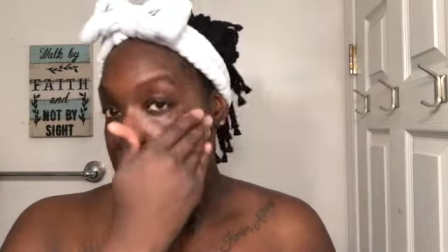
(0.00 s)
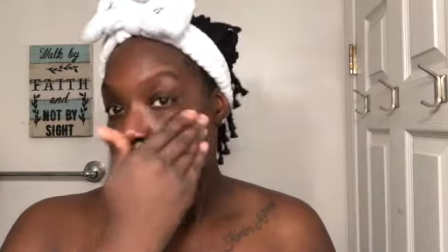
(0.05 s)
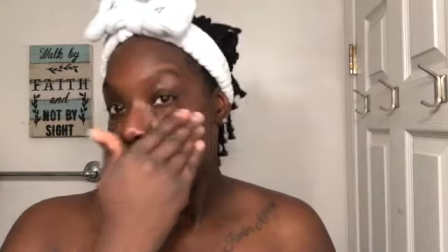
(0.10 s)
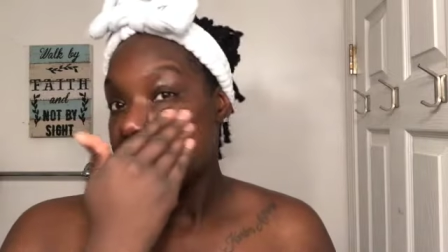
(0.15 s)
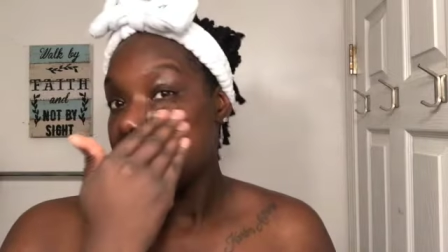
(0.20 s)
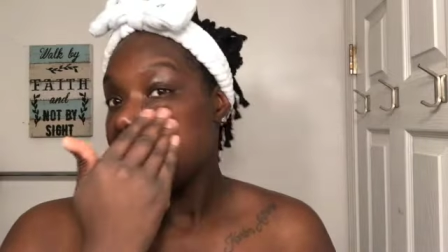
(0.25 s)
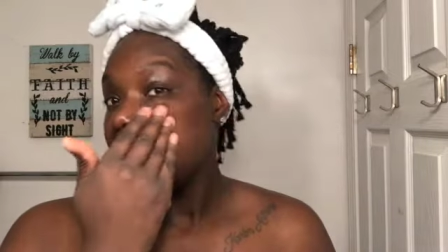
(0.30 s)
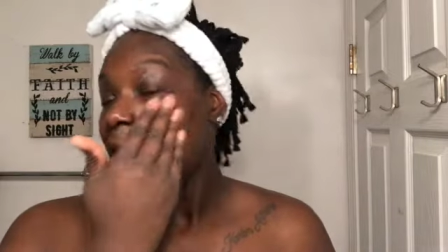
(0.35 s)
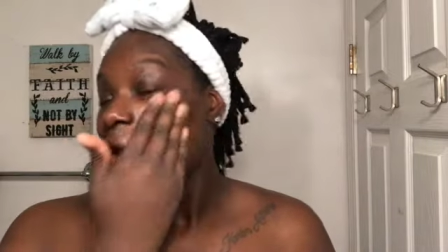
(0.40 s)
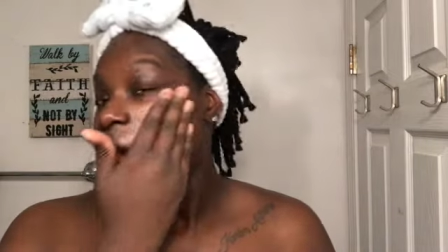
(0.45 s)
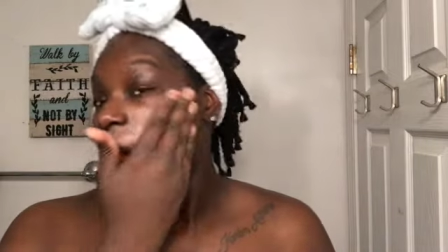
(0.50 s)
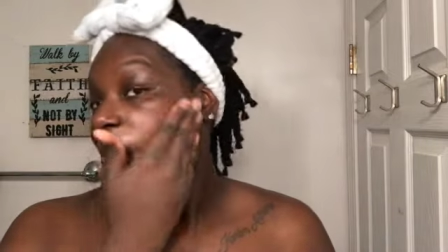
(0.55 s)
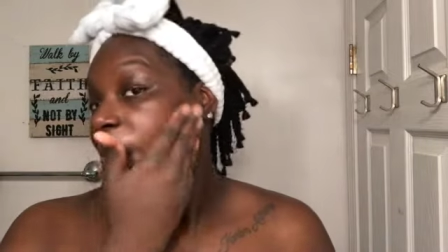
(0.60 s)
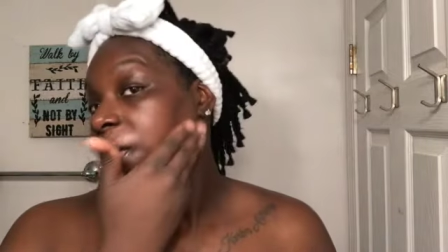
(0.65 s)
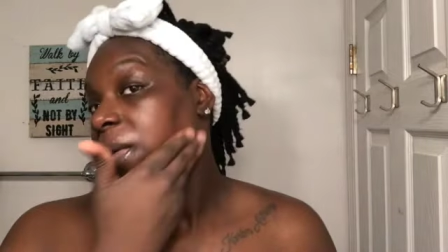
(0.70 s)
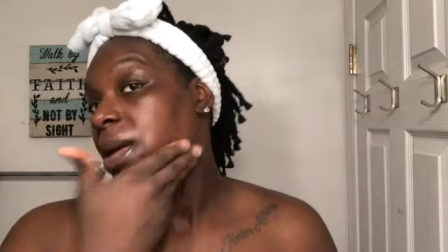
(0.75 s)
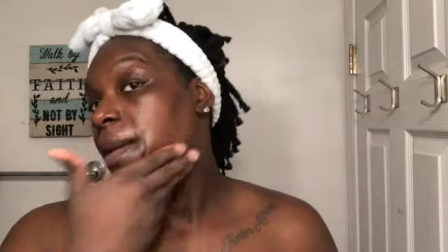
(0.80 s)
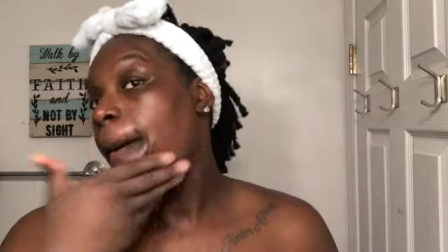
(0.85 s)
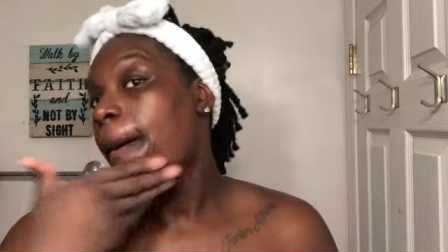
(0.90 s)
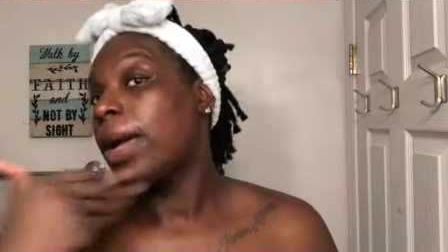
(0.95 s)
to keep
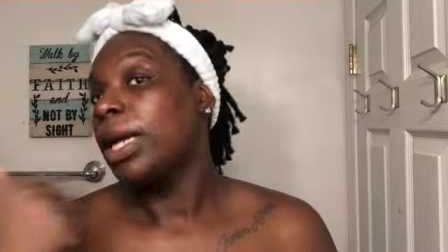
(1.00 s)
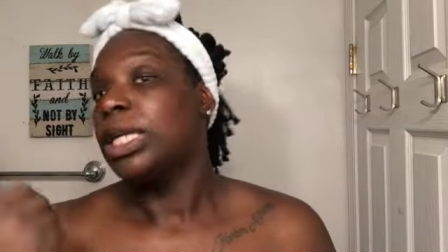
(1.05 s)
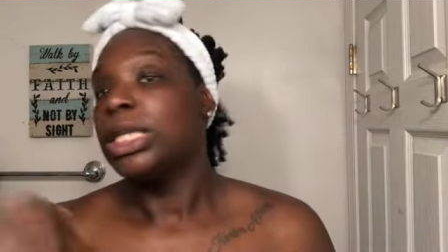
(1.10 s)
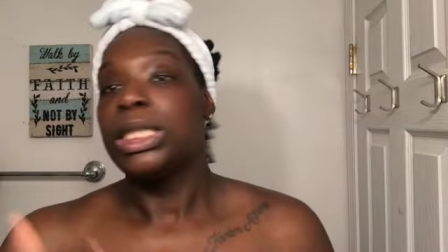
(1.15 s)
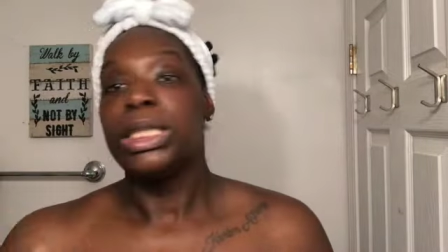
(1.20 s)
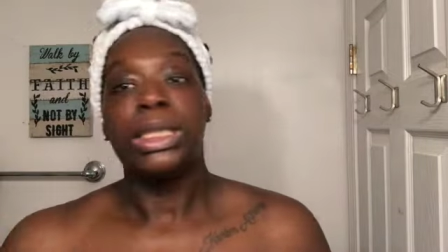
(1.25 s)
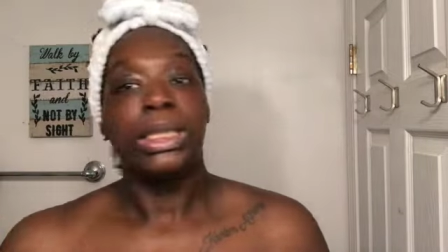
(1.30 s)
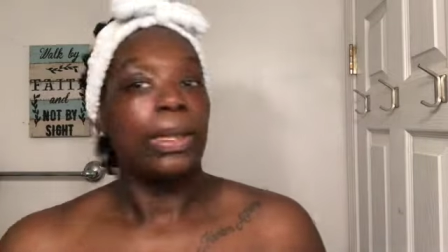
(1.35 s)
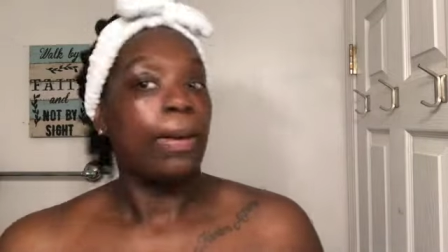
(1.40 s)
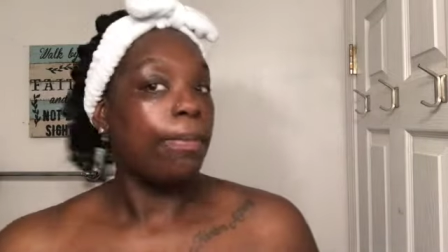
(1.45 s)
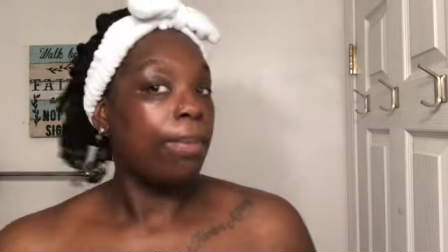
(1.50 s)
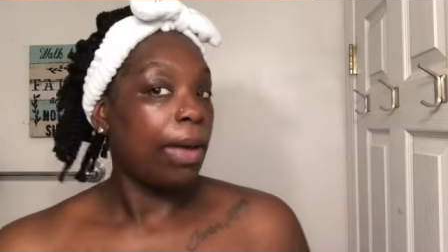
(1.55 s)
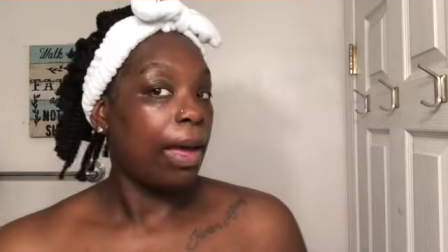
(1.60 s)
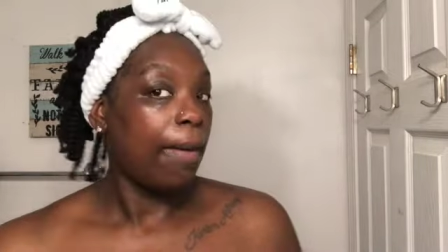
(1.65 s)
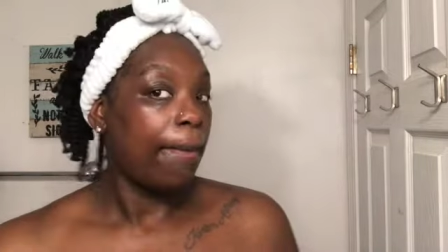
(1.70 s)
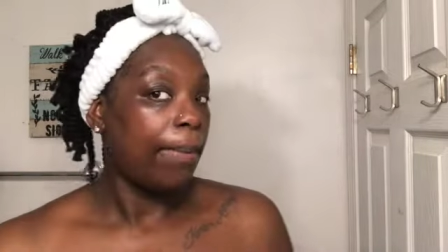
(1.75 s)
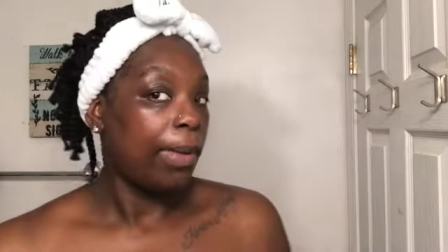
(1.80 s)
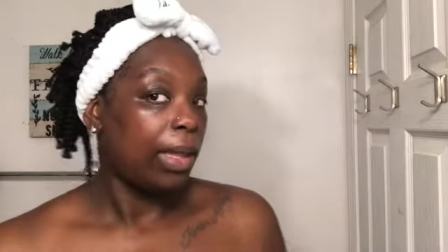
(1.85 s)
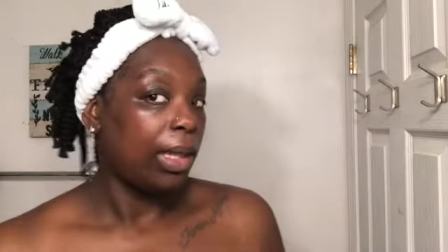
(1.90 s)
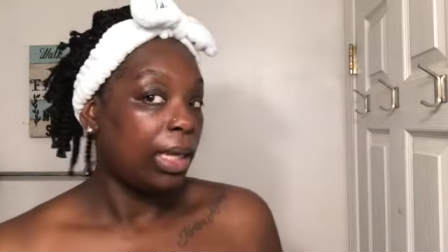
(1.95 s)
it
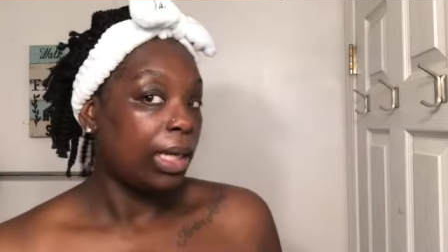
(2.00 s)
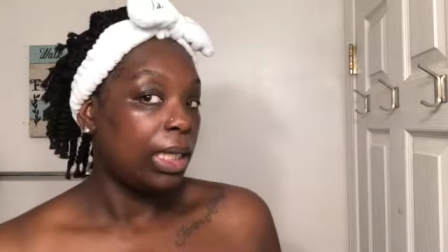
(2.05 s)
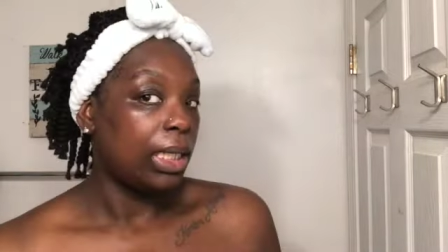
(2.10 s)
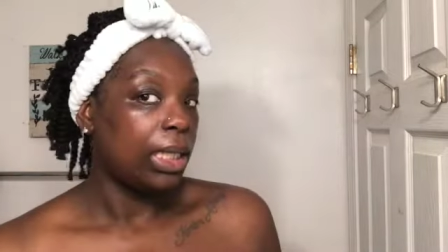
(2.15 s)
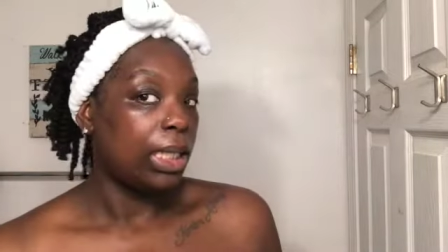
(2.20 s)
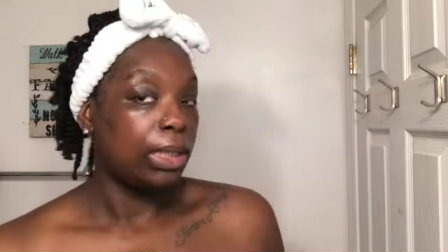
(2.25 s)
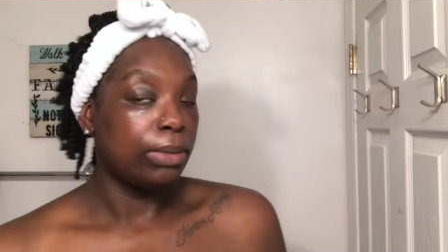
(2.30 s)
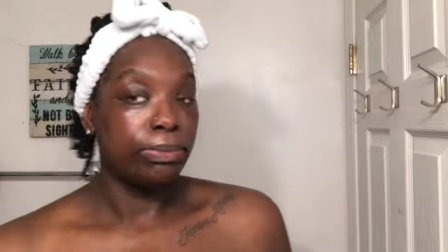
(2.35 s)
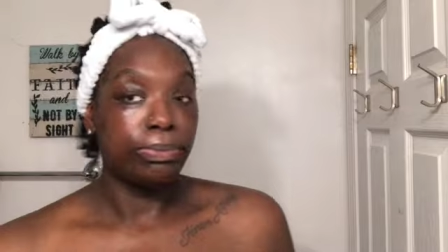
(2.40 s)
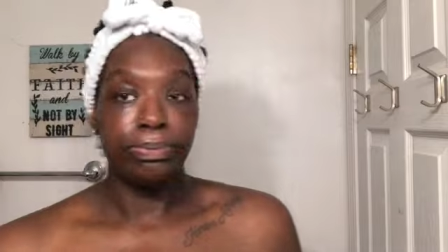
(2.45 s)
sha-poppin', honey.